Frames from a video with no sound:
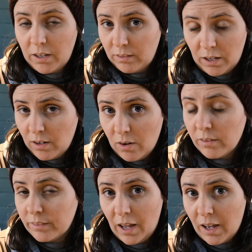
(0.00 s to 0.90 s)
Really,
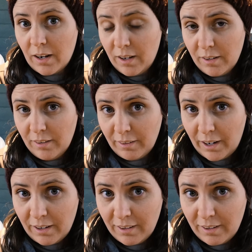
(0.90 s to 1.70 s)
not that hungry.